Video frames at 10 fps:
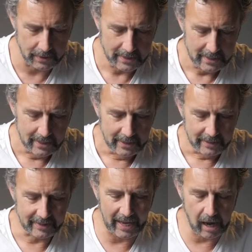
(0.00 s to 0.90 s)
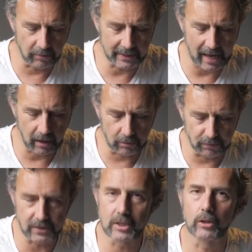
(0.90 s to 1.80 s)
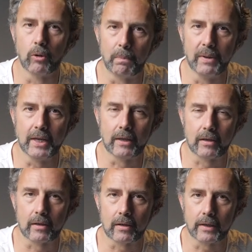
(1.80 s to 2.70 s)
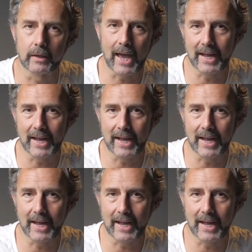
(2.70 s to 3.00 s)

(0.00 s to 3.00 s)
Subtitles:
modern thing about this engine, no offense meant.